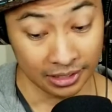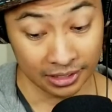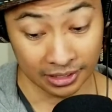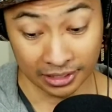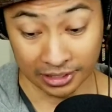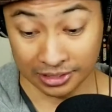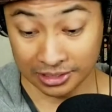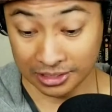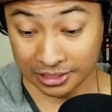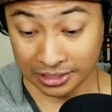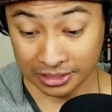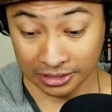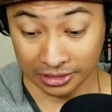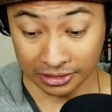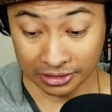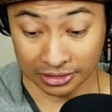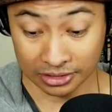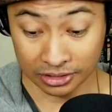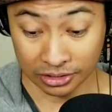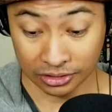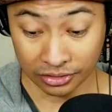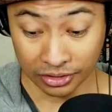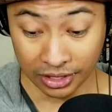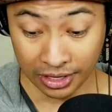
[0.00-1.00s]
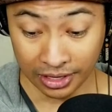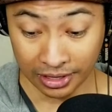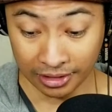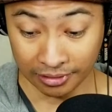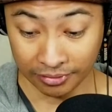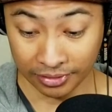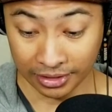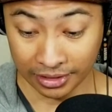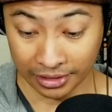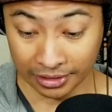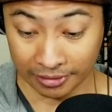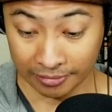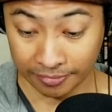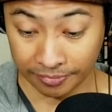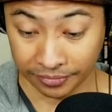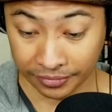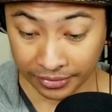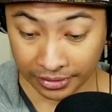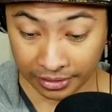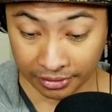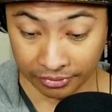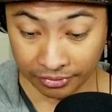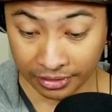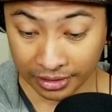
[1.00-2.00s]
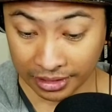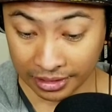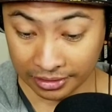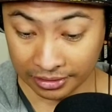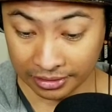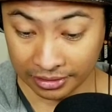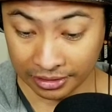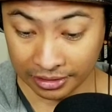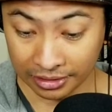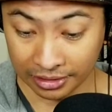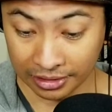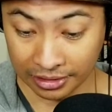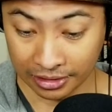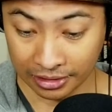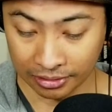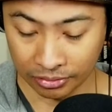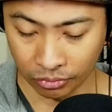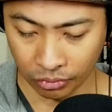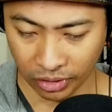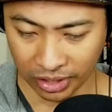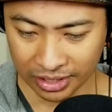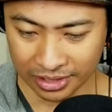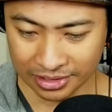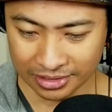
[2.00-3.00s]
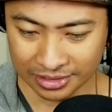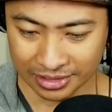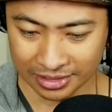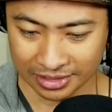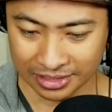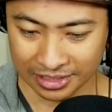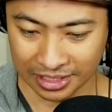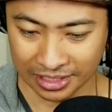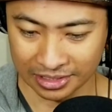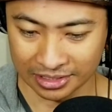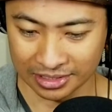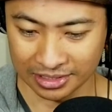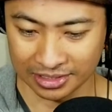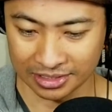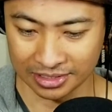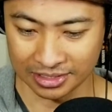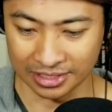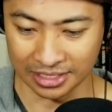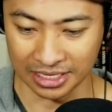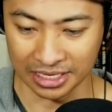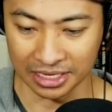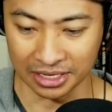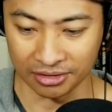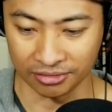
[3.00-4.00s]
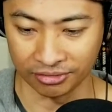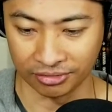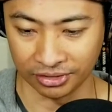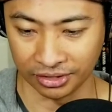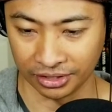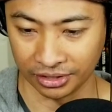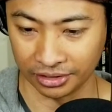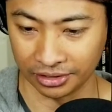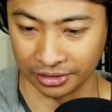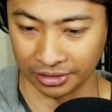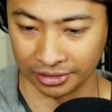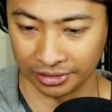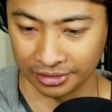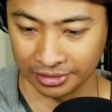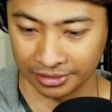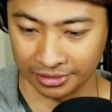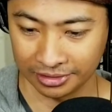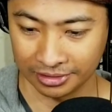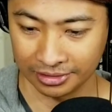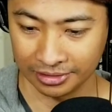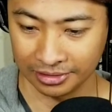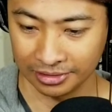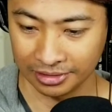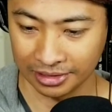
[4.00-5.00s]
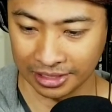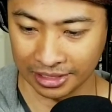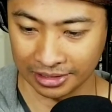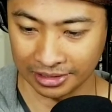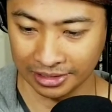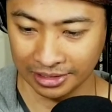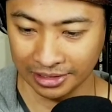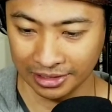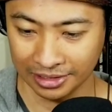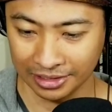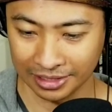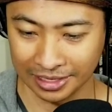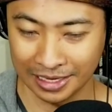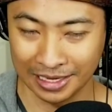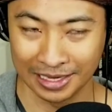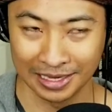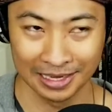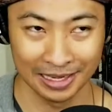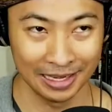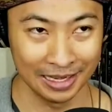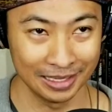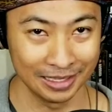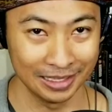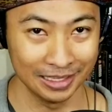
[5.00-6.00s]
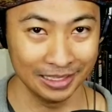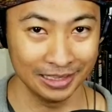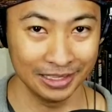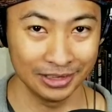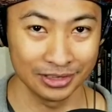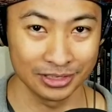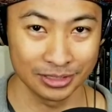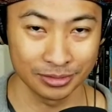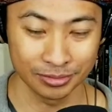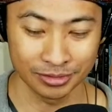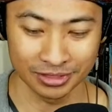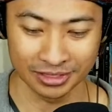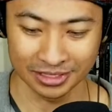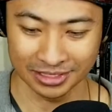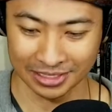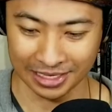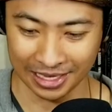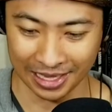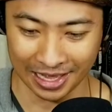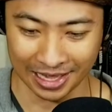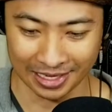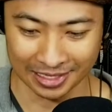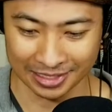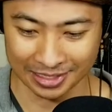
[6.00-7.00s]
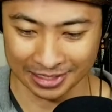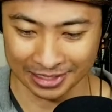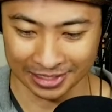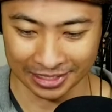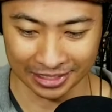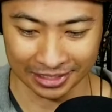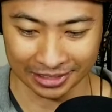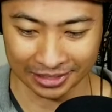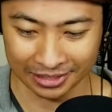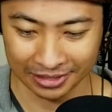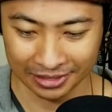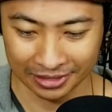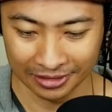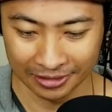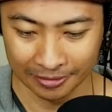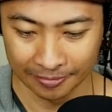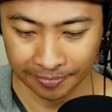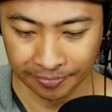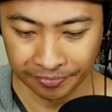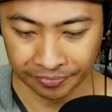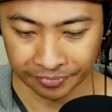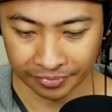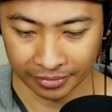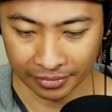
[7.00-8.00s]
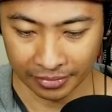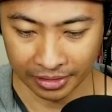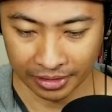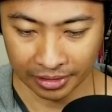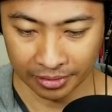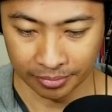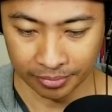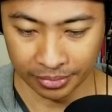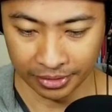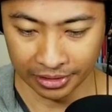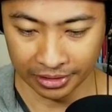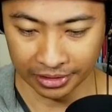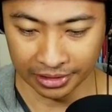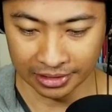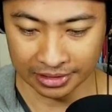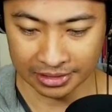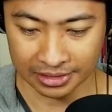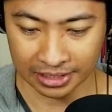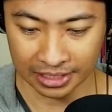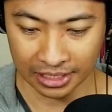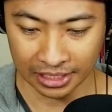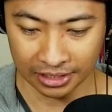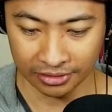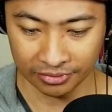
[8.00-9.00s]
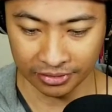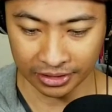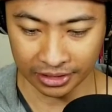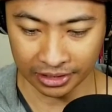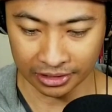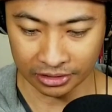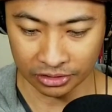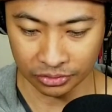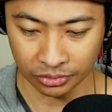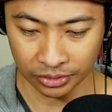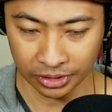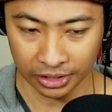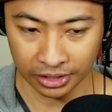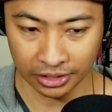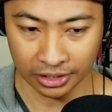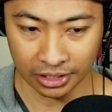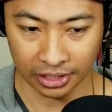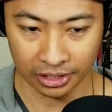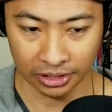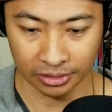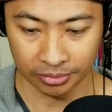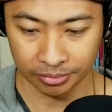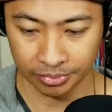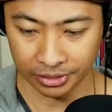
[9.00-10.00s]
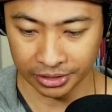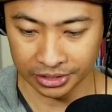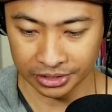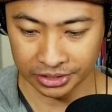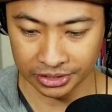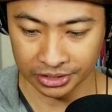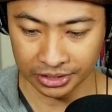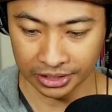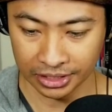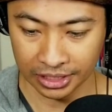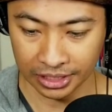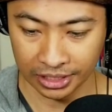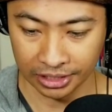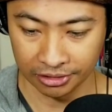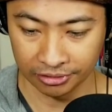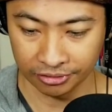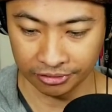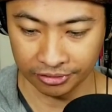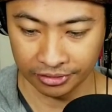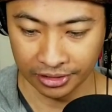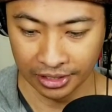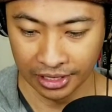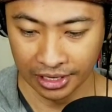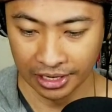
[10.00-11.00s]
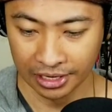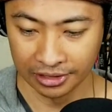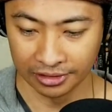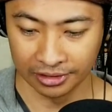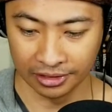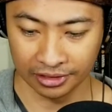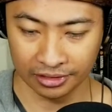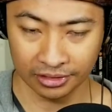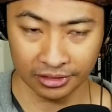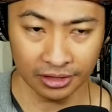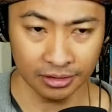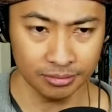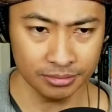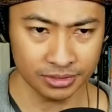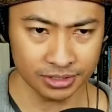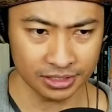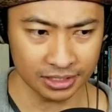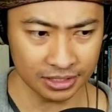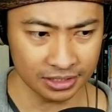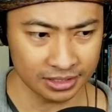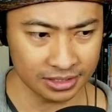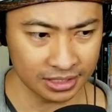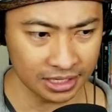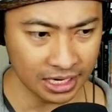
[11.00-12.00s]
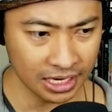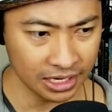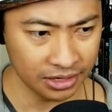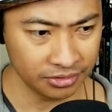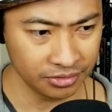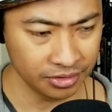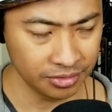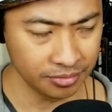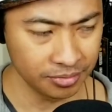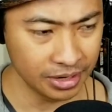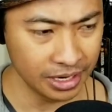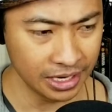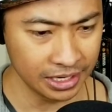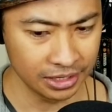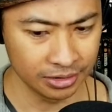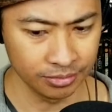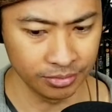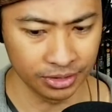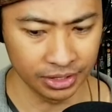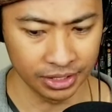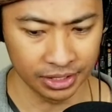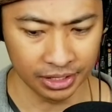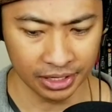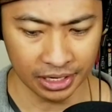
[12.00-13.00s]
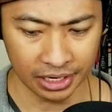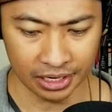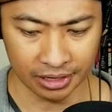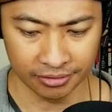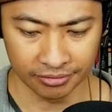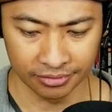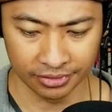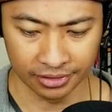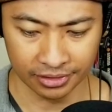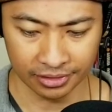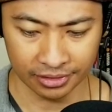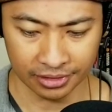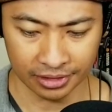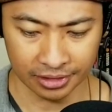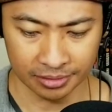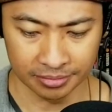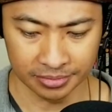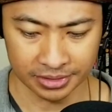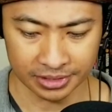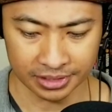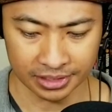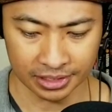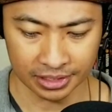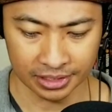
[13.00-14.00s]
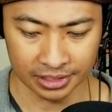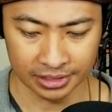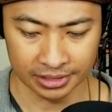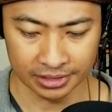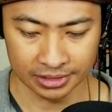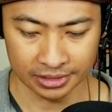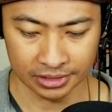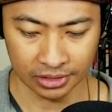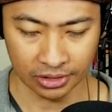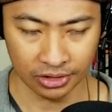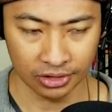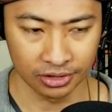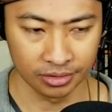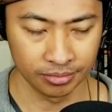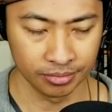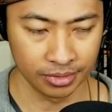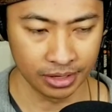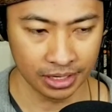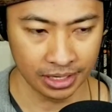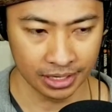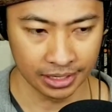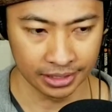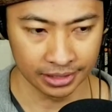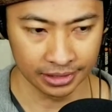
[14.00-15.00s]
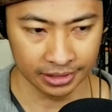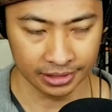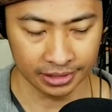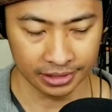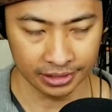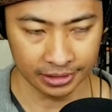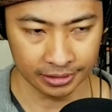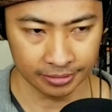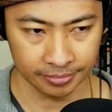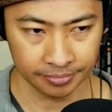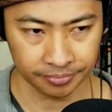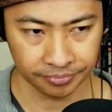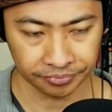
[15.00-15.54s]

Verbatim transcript: It just looks great, man. You've got the, uh, why does it say Steve here? I think, I think that was supposed to say S-Tech. But it's kind of like a twenty dollar budget knife. The thumb studs kind of remind me of the thumb studs on my, uh,